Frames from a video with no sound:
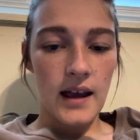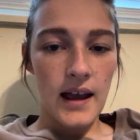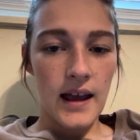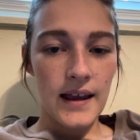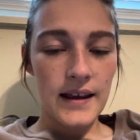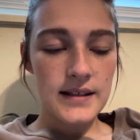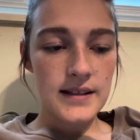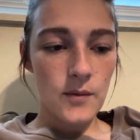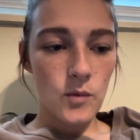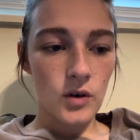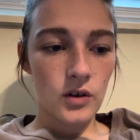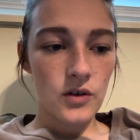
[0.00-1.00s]
I had
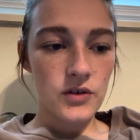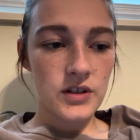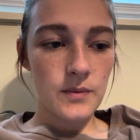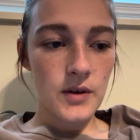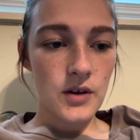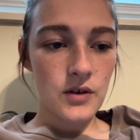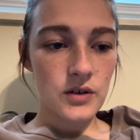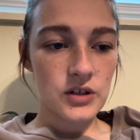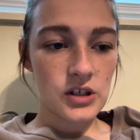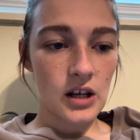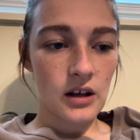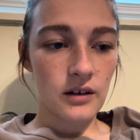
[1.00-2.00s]
someone close to me go to
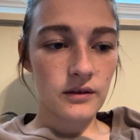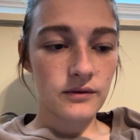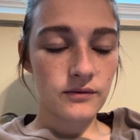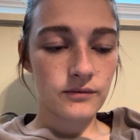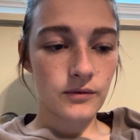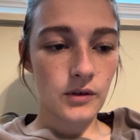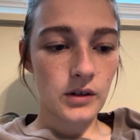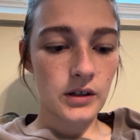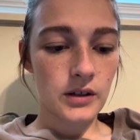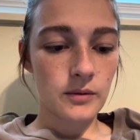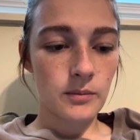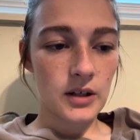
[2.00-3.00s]
jail
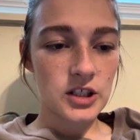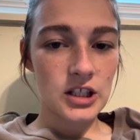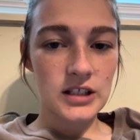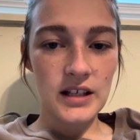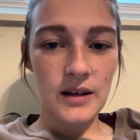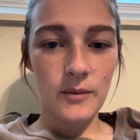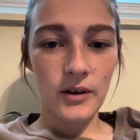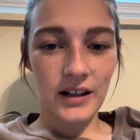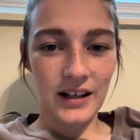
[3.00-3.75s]
for punching someone